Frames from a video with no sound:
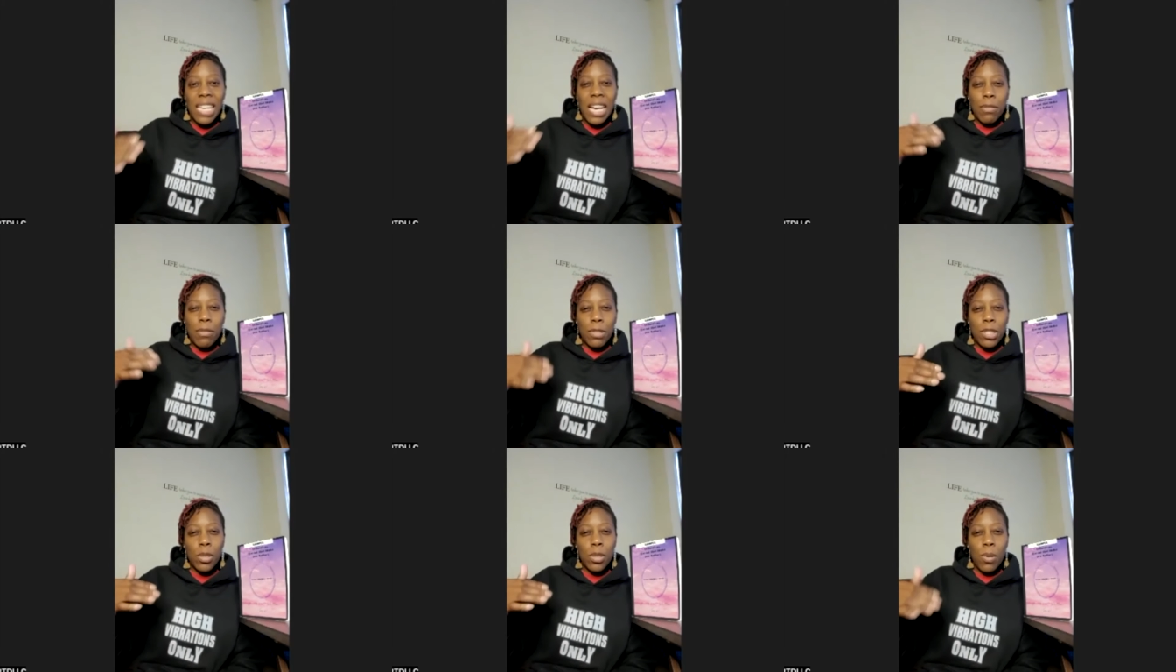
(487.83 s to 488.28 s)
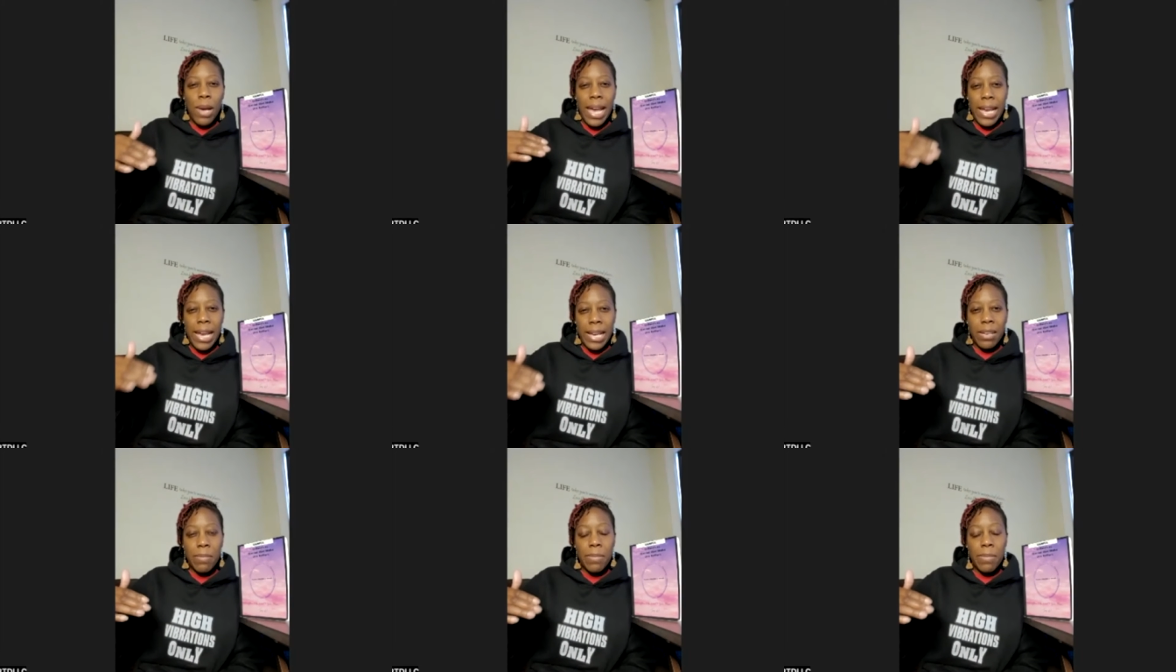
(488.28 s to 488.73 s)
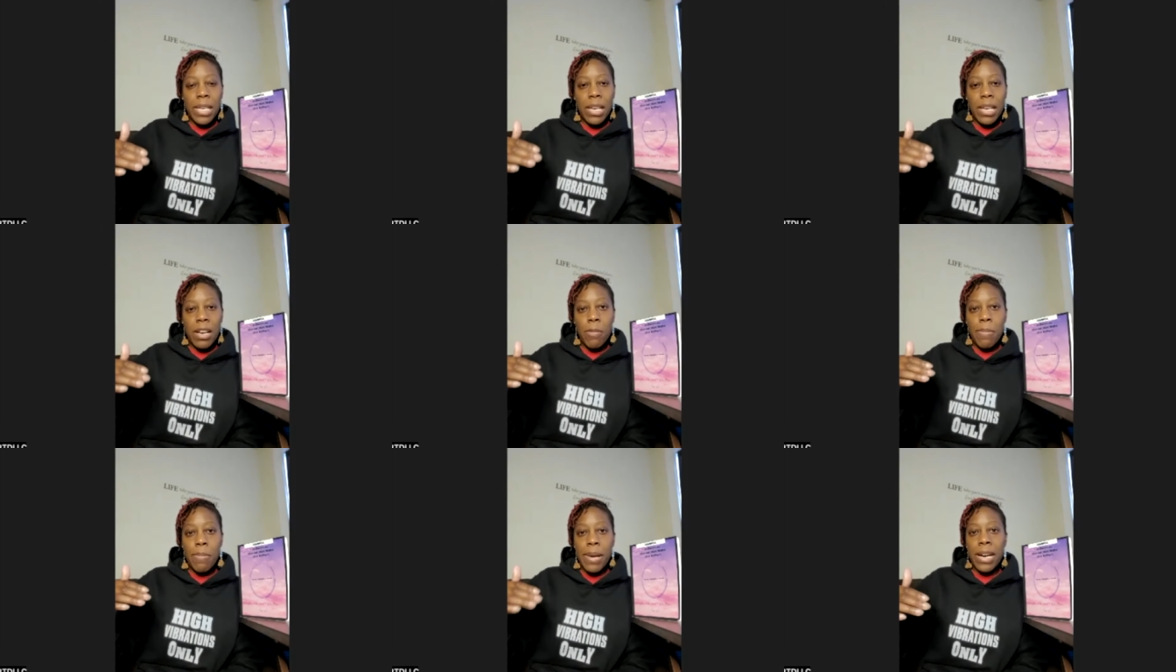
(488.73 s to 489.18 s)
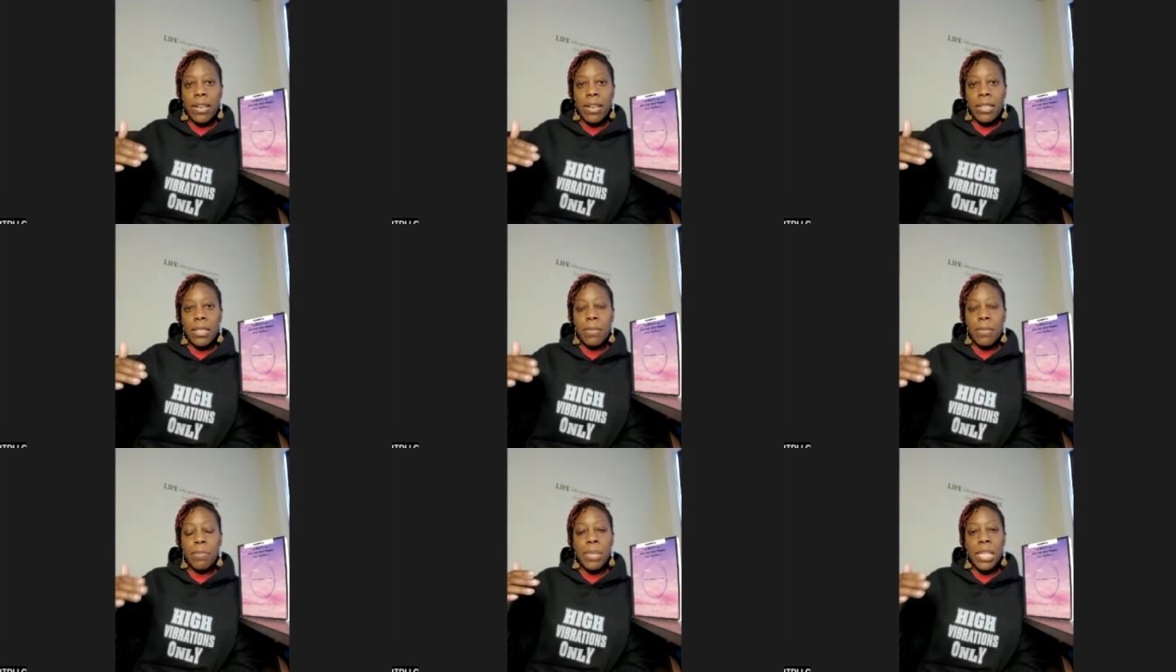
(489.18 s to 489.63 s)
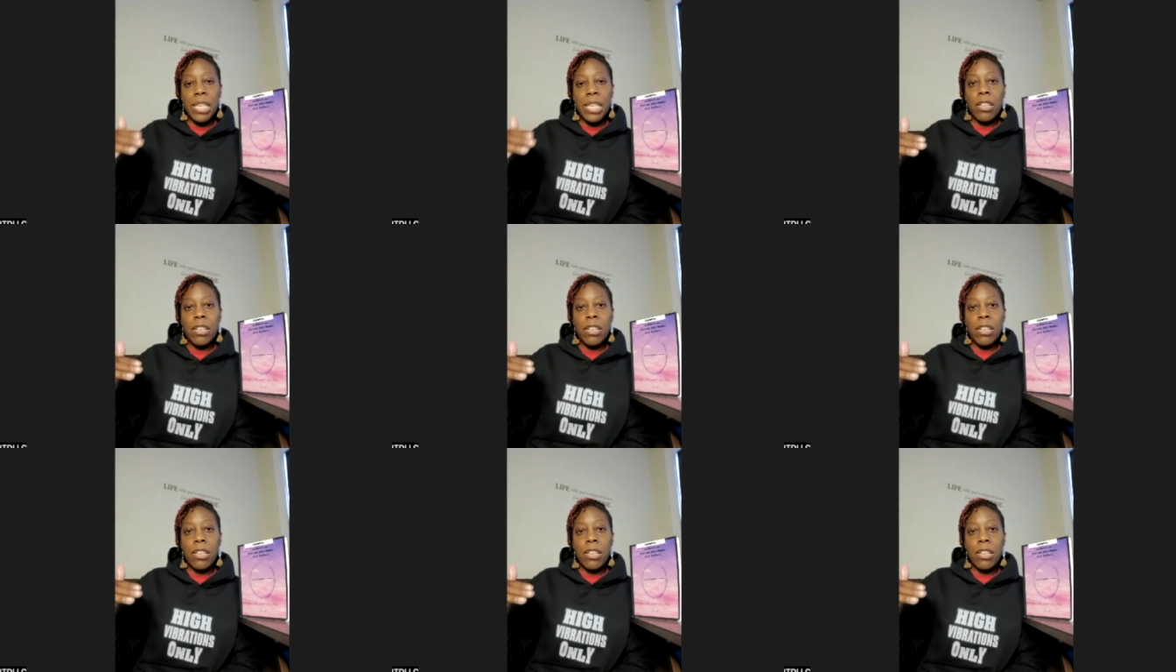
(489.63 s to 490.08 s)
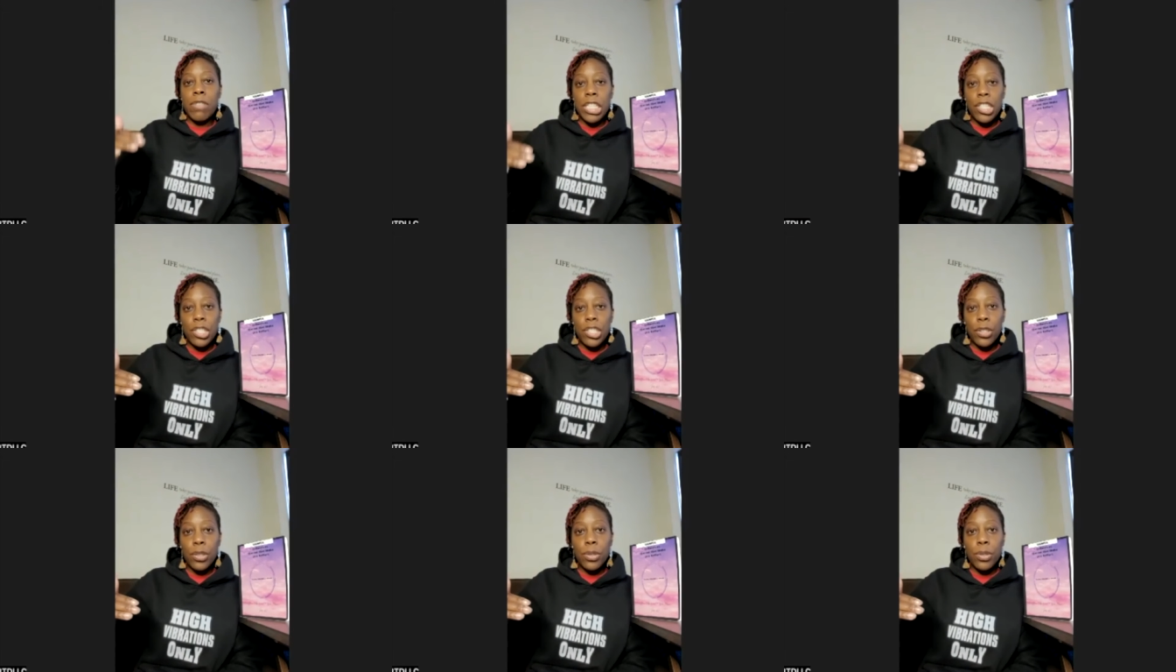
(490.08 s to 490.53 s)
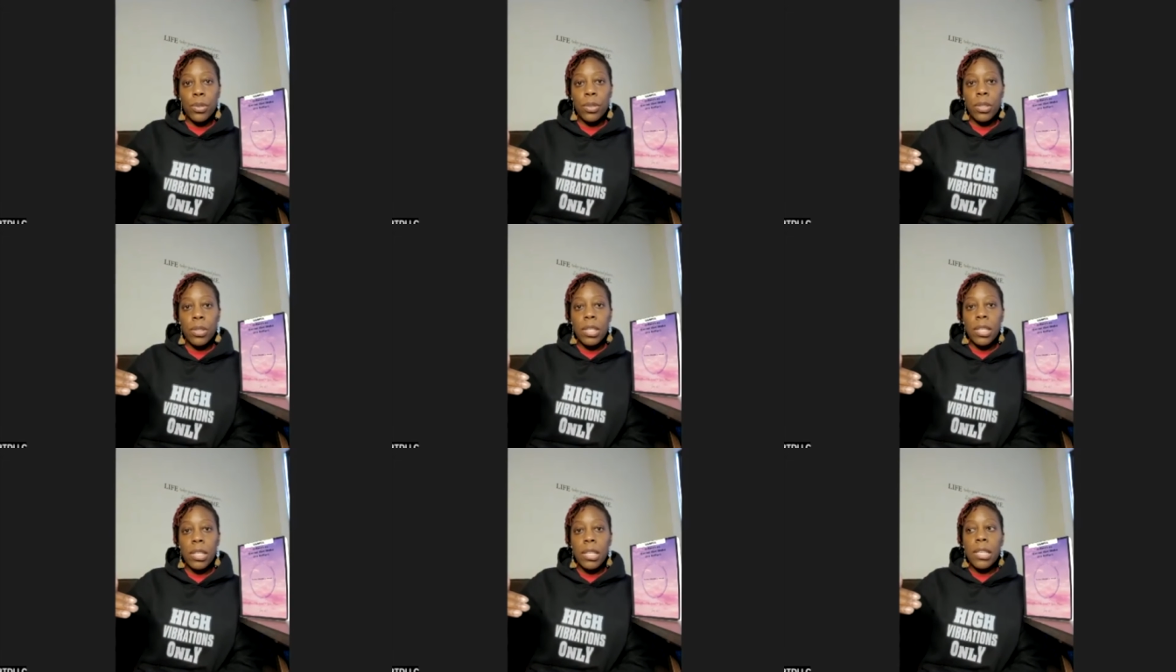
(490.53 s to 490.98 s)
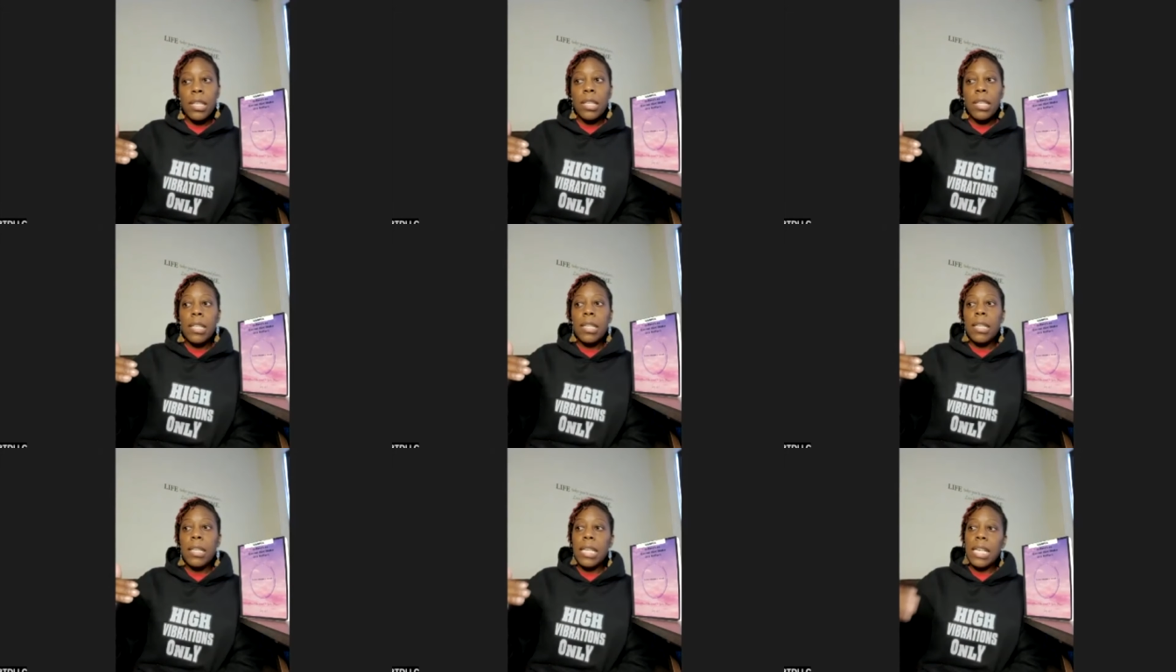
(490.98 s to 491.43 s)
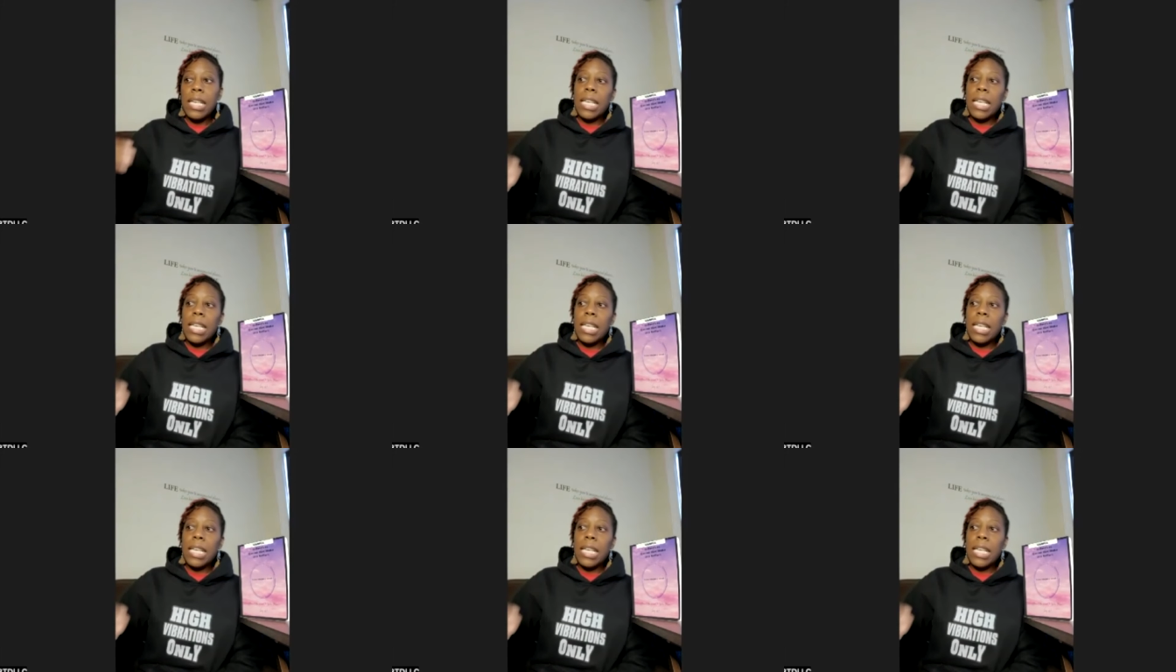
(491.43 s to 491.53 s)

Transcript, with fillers: I was so adamant about it being original, mm-hmm.